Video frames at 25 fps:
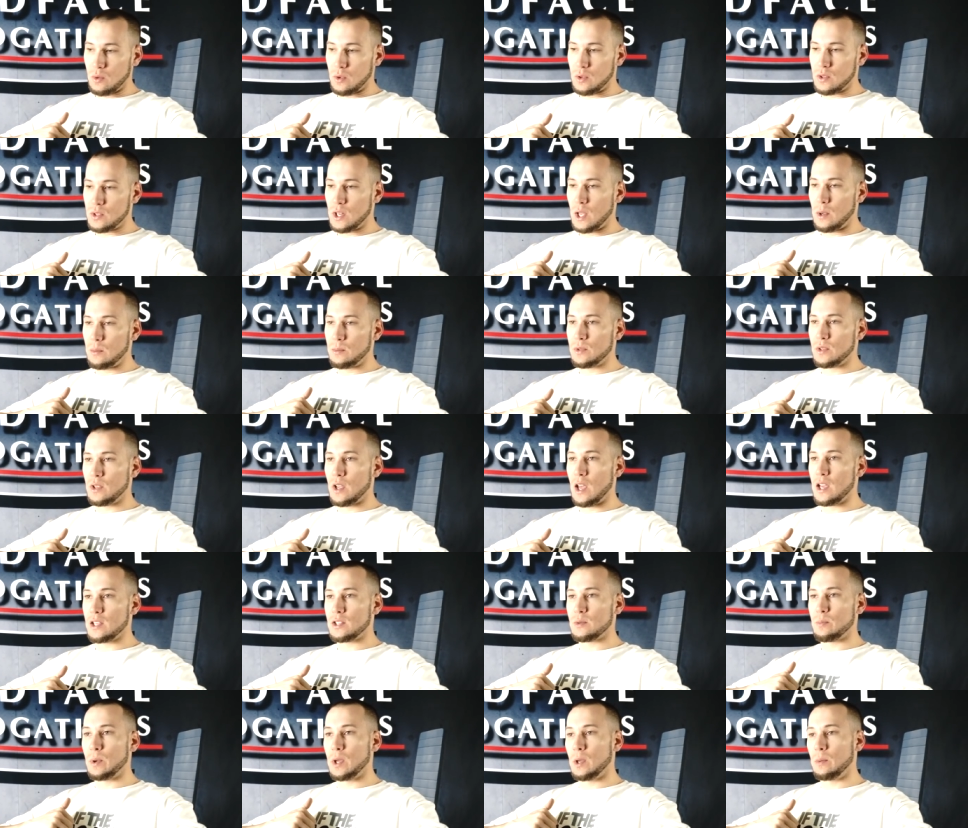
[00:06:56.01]
His name's
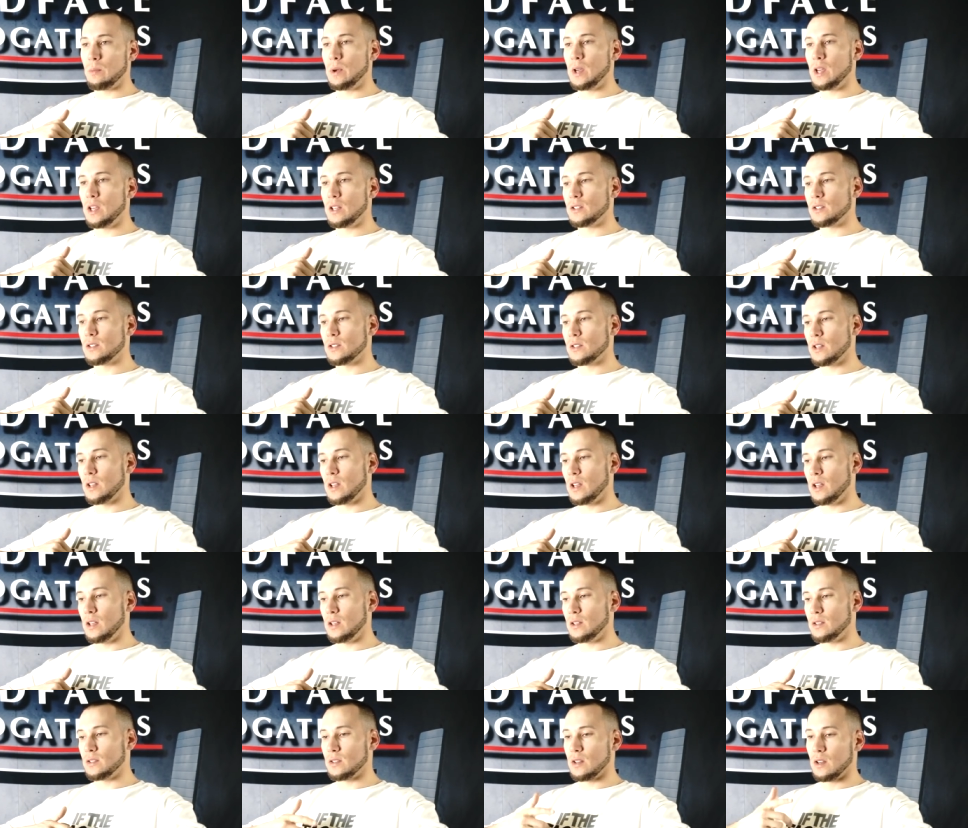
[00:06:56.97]
SP Beats.
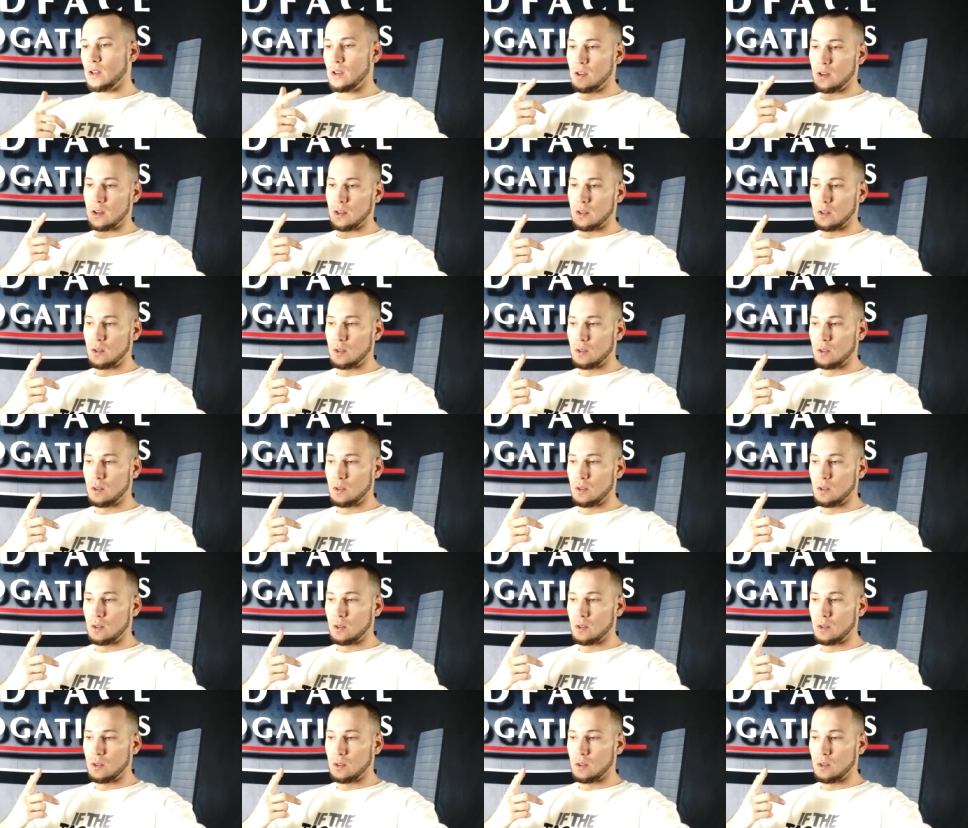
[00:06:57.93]
He's uh,